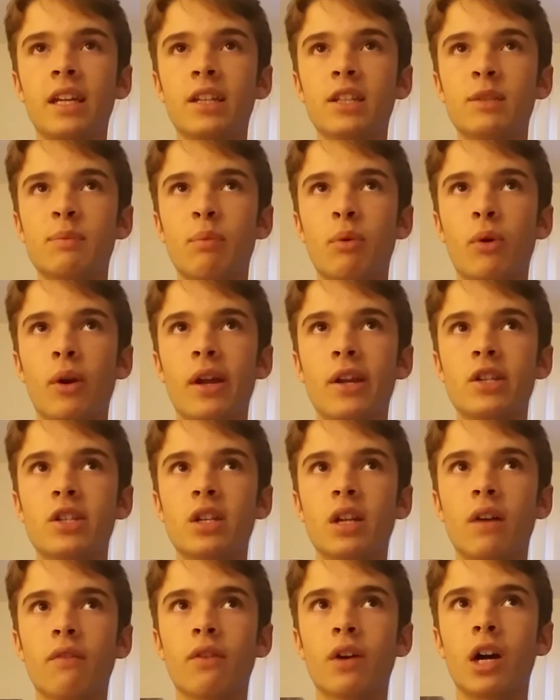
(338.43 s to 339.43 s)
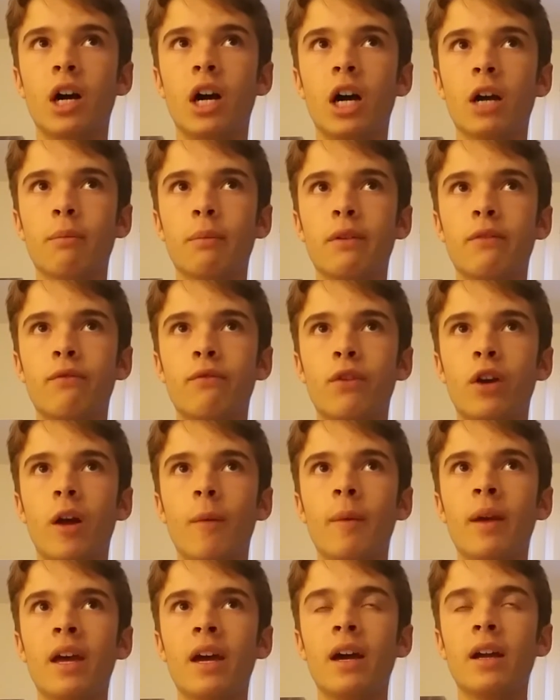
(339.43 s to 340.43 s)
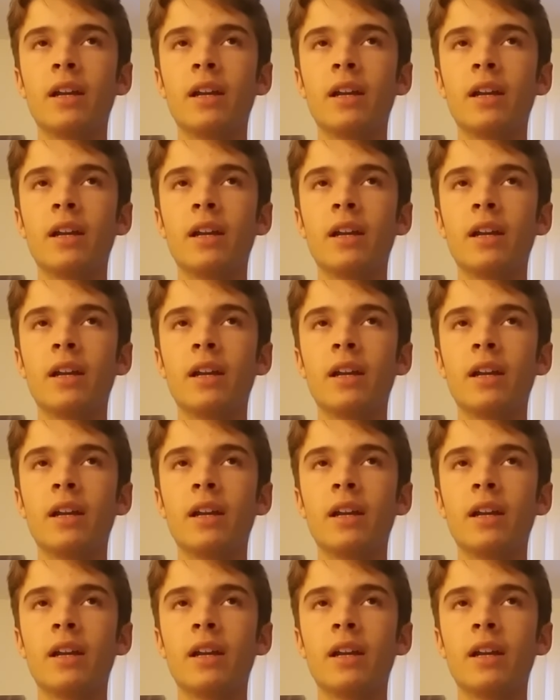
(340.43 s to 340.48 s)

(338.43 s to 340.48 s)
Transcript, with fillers: inspiration of Cogman from.